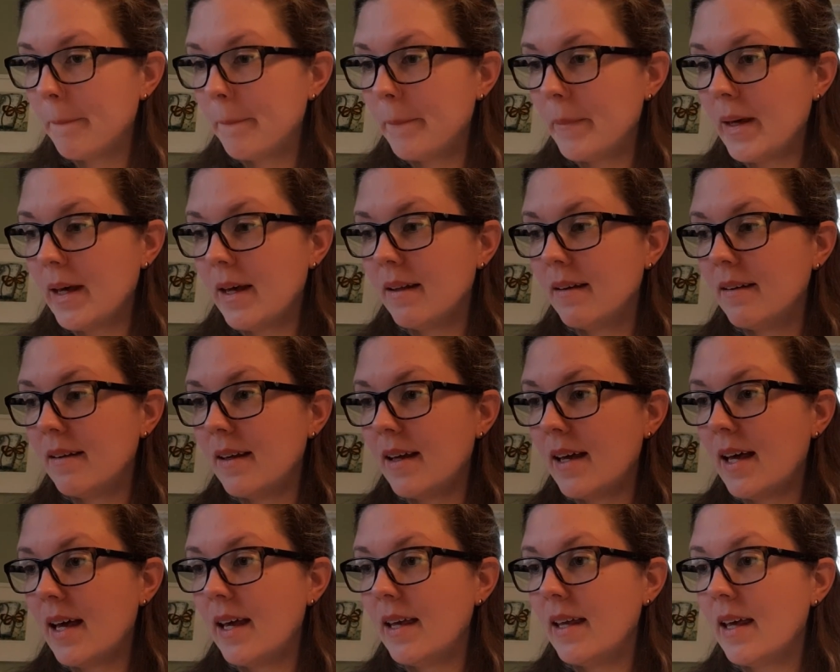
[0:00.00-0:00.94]
But
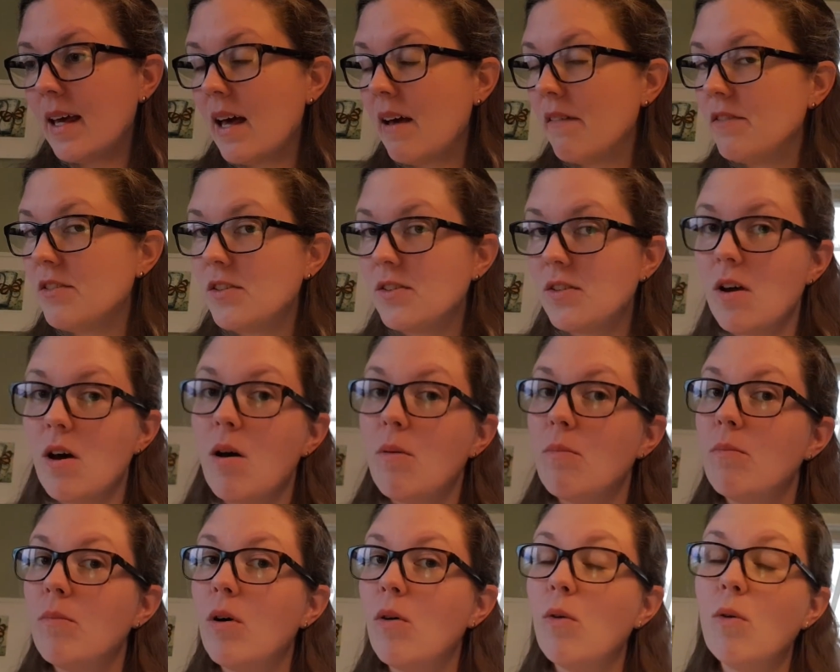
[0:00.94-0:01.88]
I have
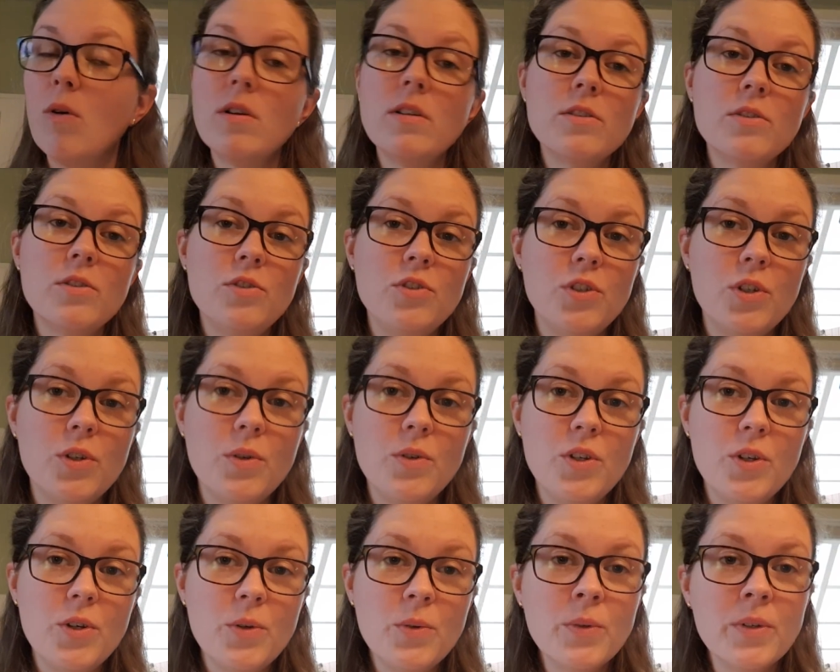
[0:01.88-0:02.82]
some haul to show
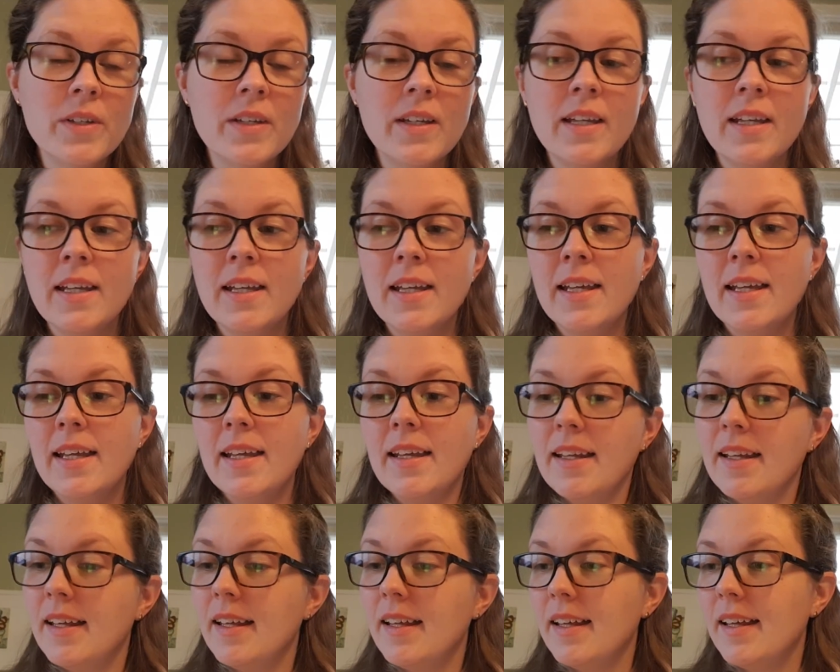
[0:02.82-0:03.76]
you.
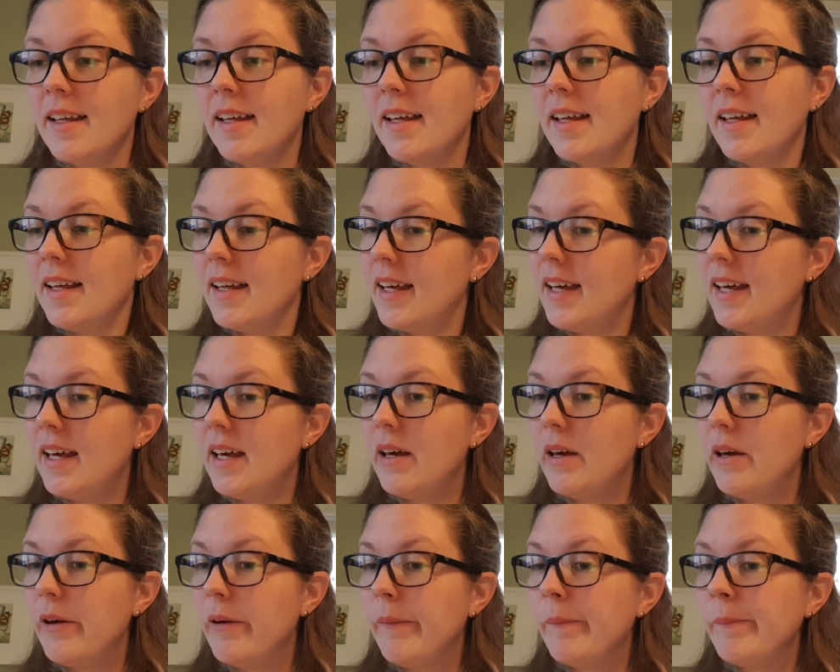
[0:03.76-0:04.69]

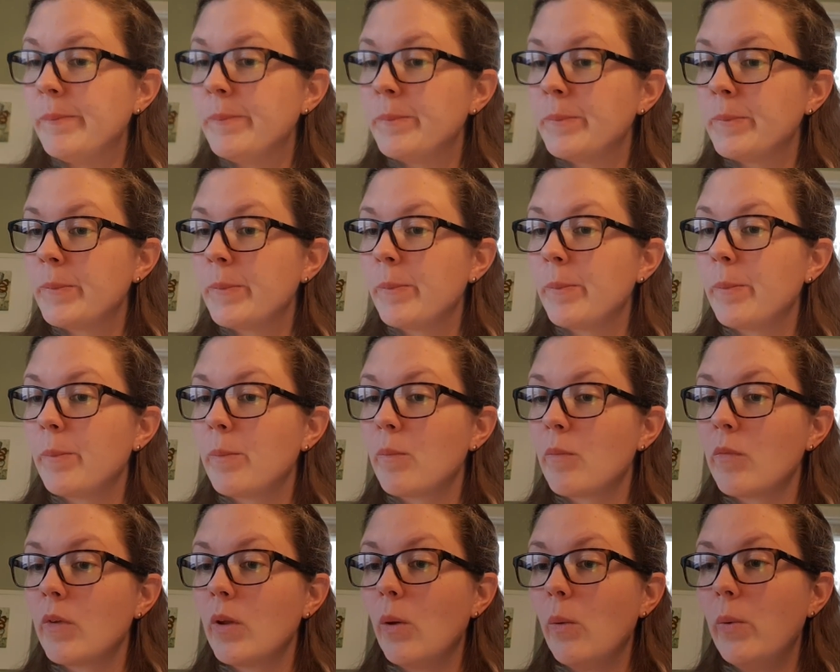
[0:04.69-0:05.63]

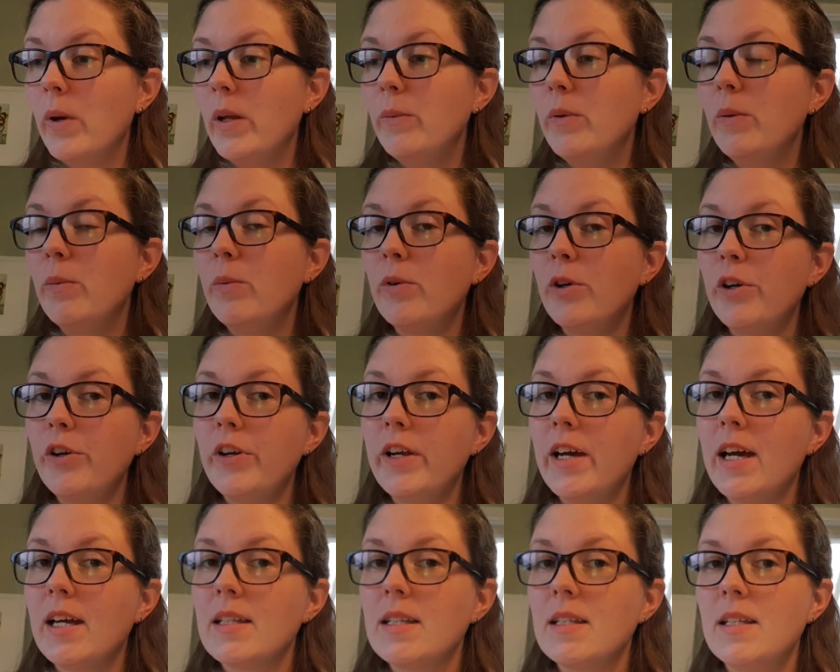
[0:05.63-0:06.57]
When we were
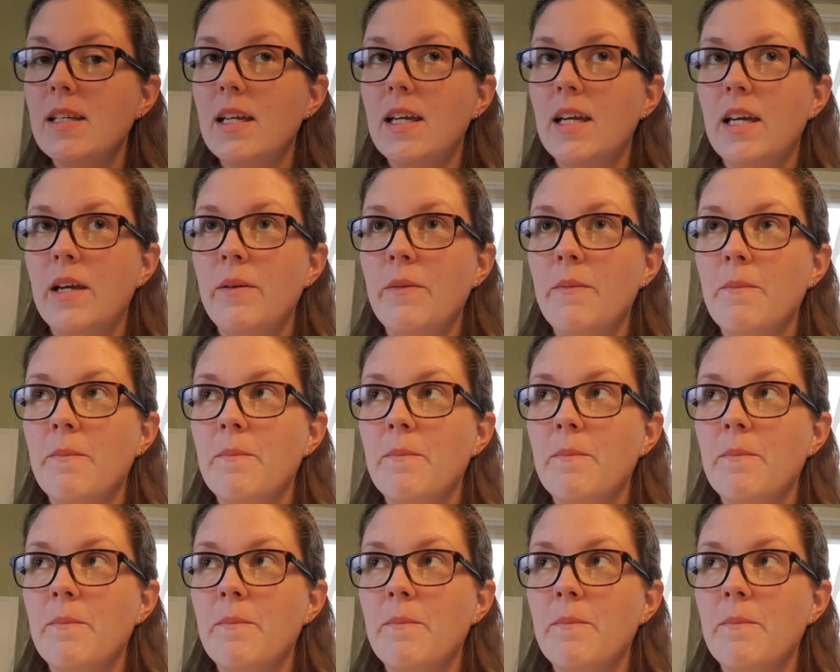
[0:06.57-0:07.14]
at the